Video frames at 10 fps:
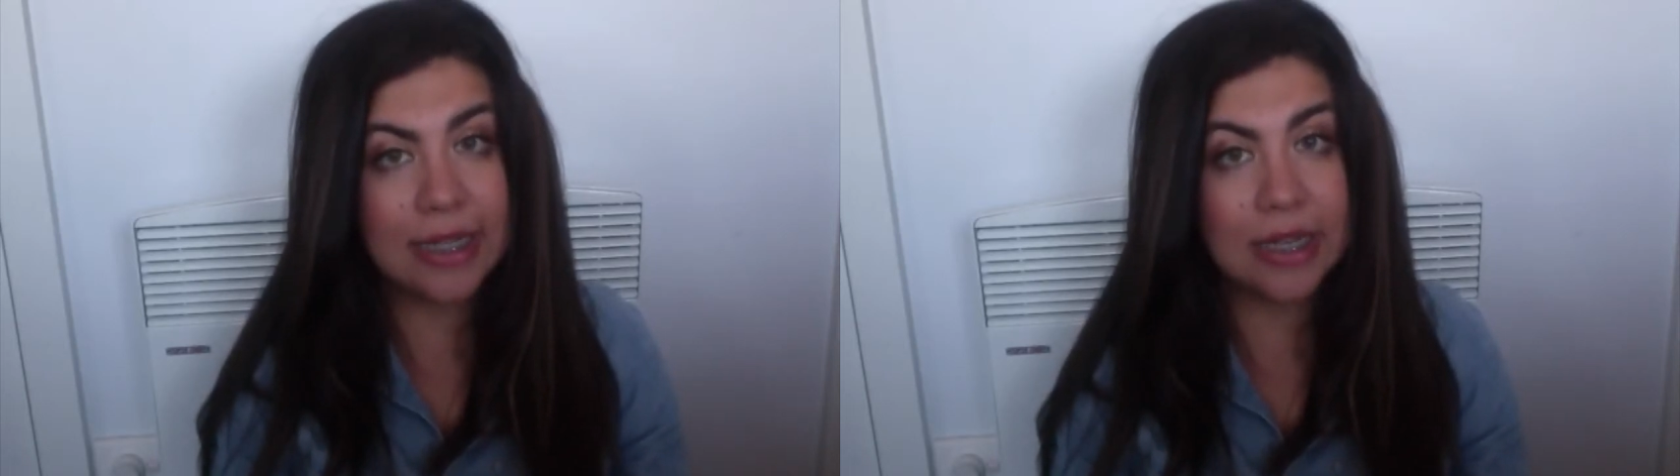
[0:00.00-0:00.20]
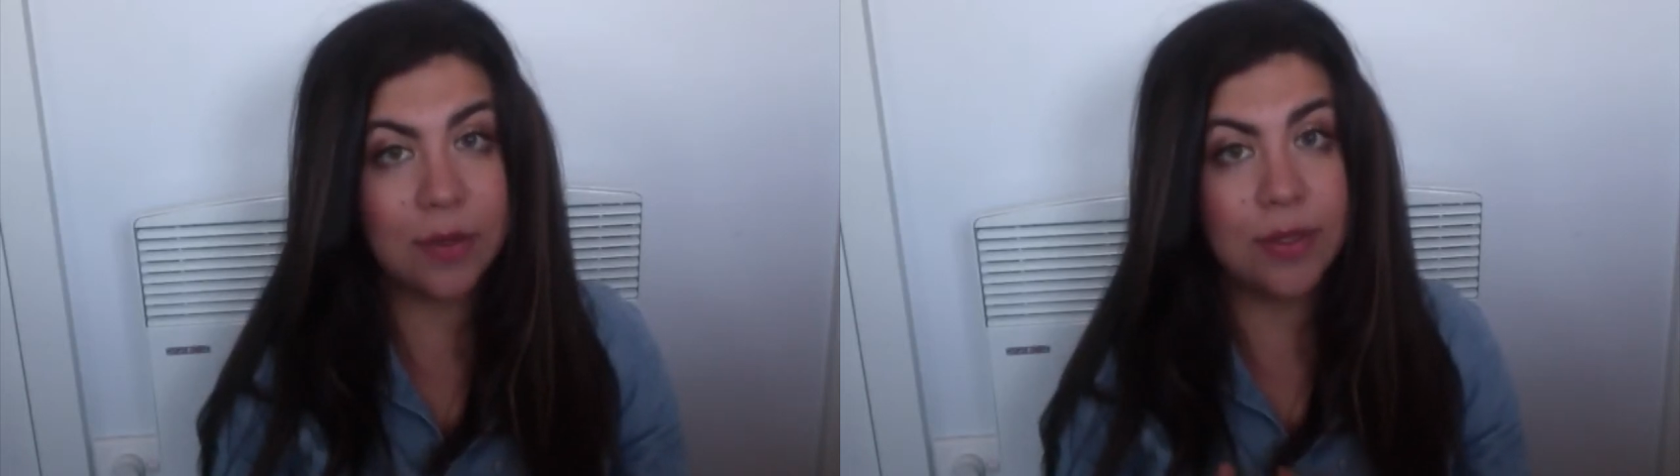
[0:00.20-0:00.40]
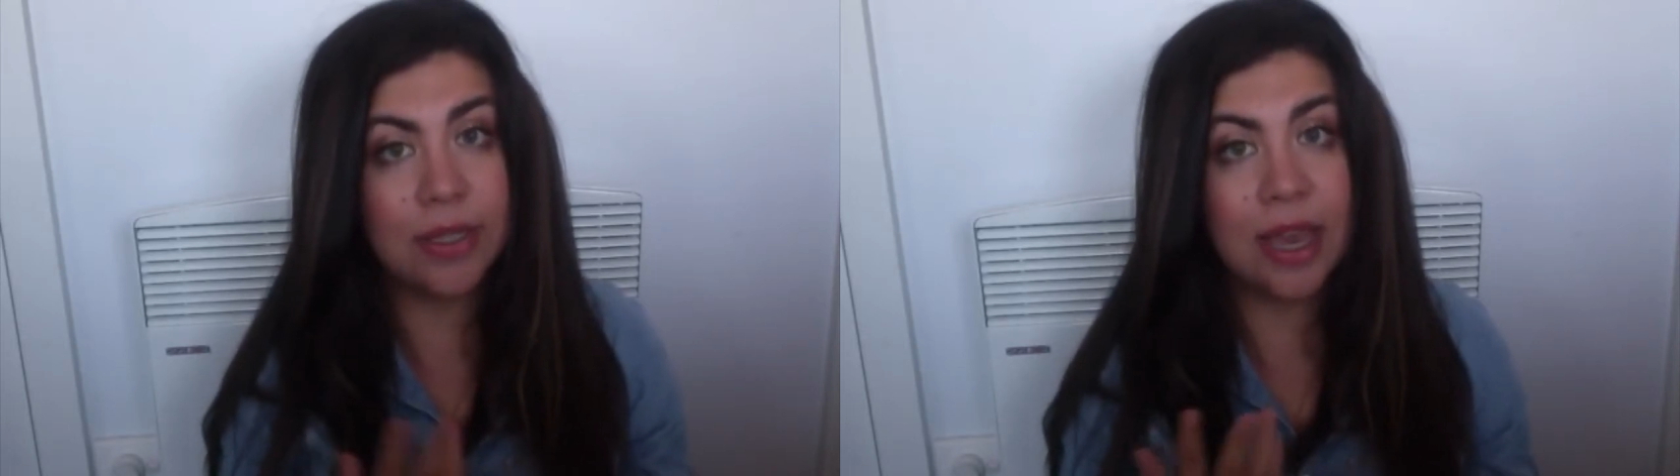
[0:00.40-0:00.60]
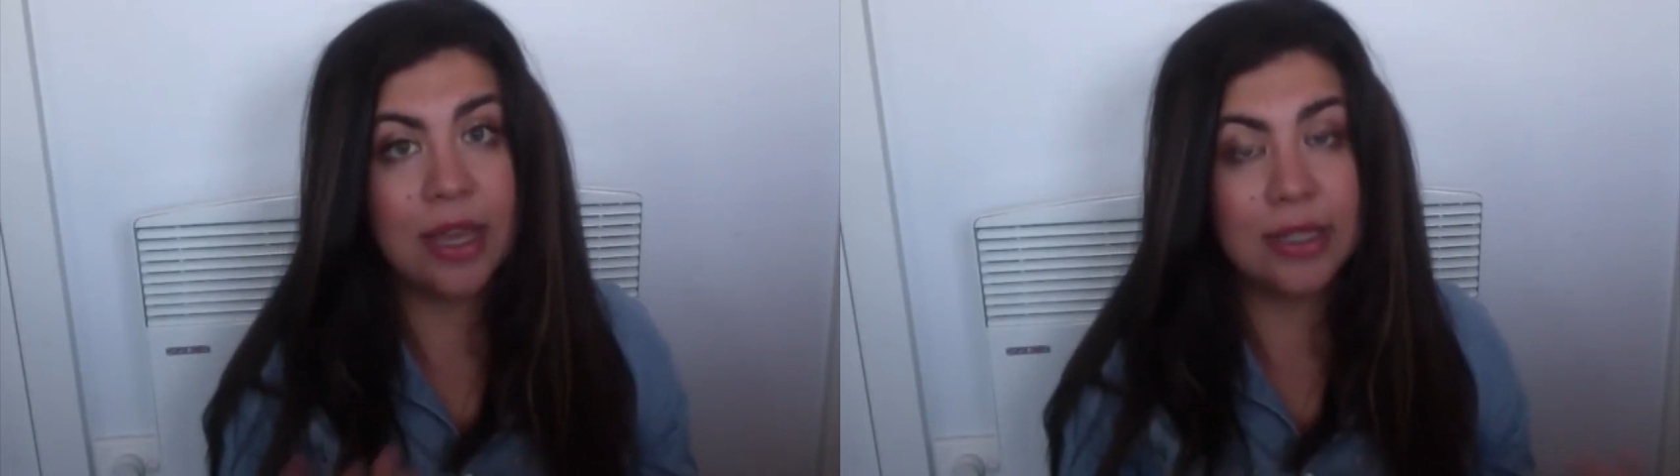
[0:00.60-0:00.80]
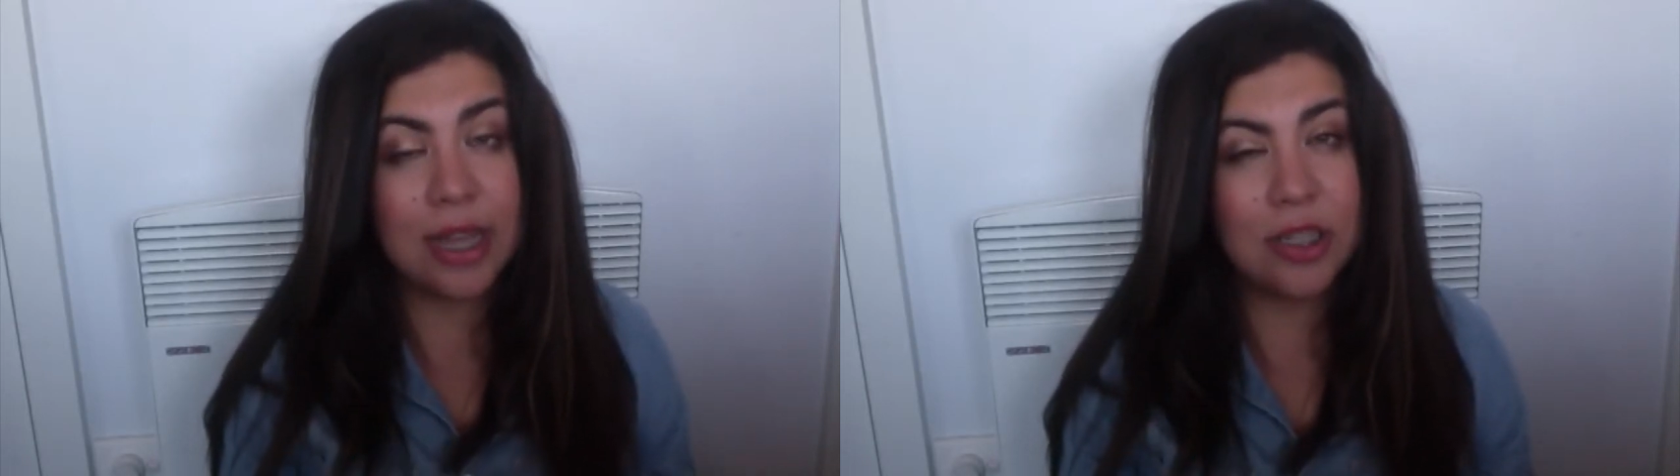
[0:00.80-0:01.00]
skills
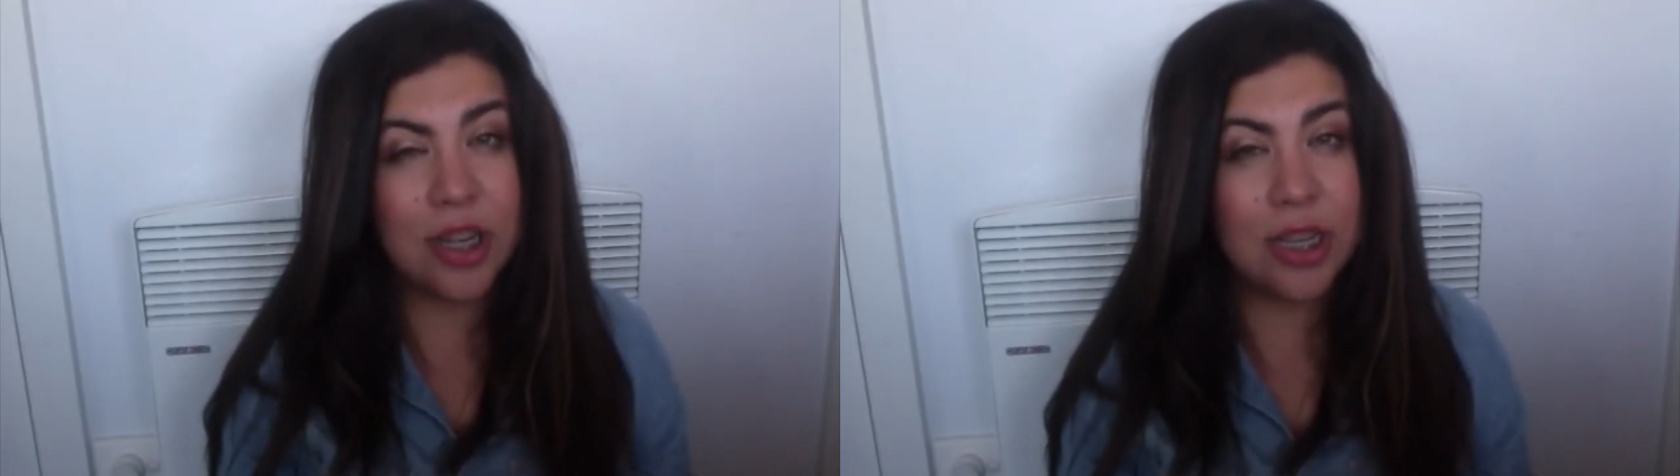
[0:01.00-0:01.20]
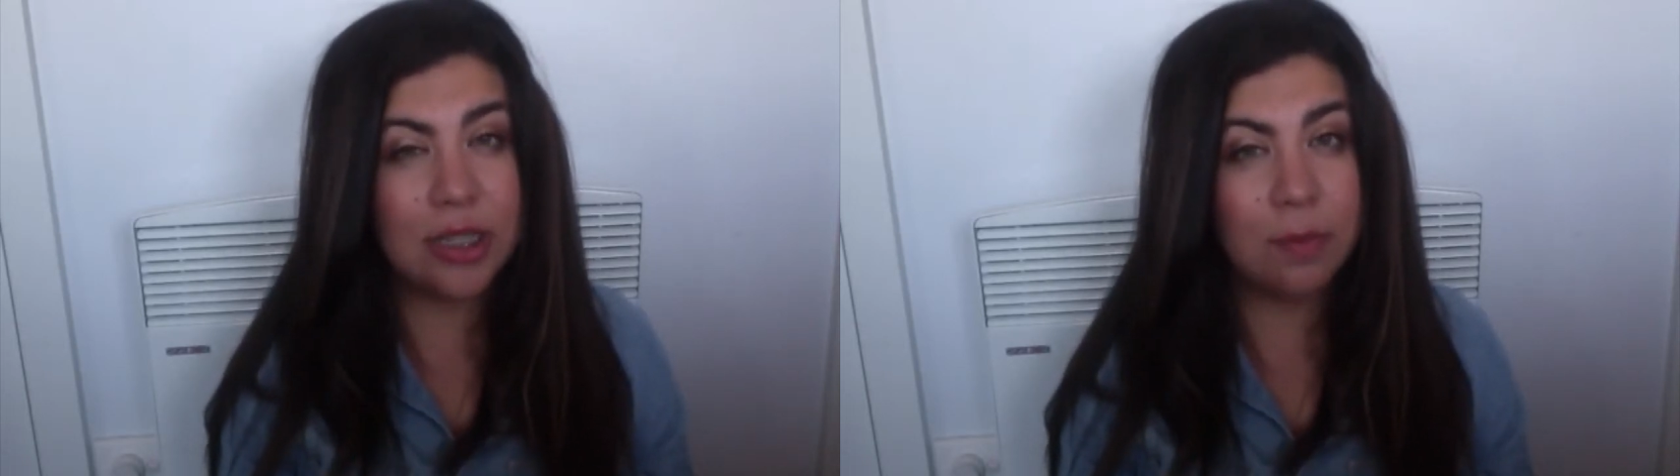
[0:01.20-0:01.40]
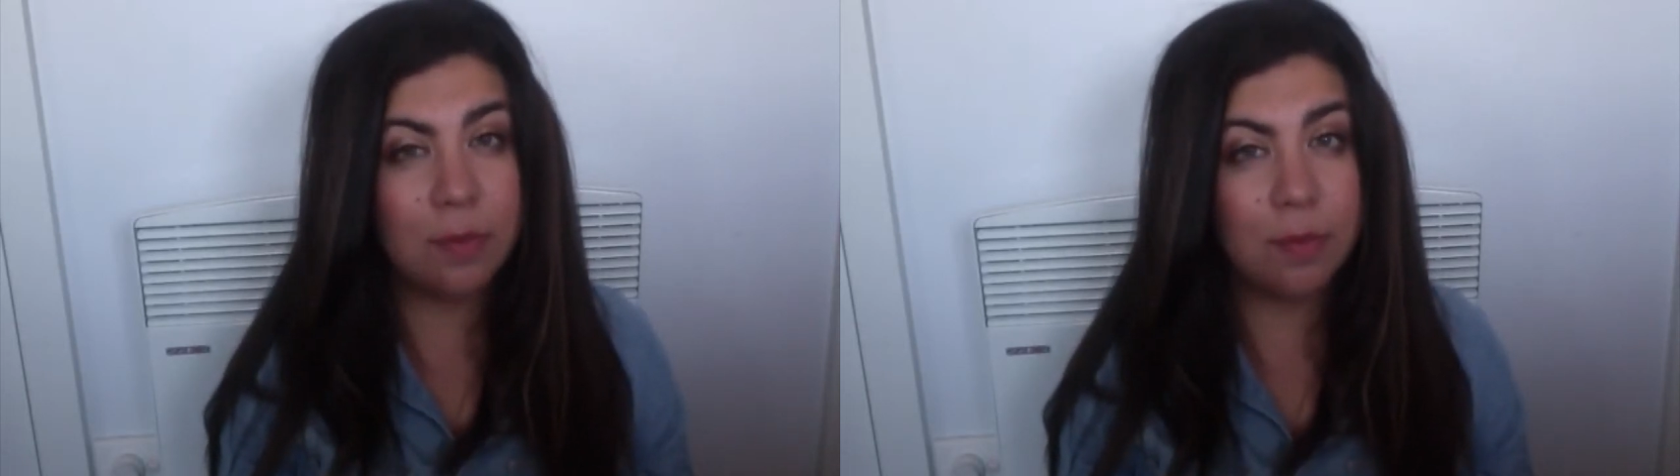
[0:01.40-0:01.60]
such as